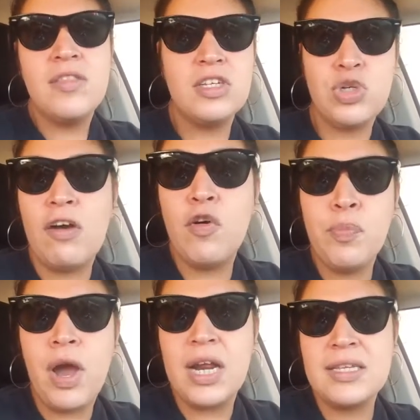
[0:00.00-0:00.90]
the travel
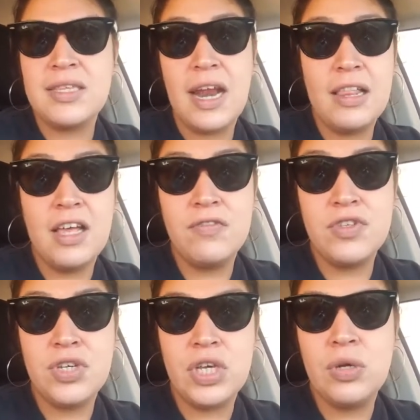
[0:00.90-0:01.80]
products that I love
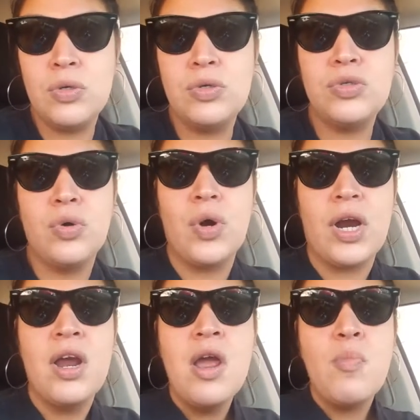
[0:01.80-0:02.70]
to use
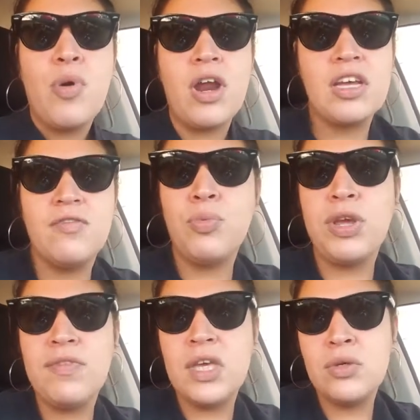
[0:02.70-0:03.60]
or product
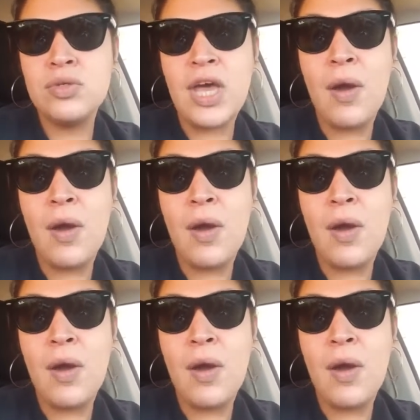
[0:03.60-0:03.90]
reviews,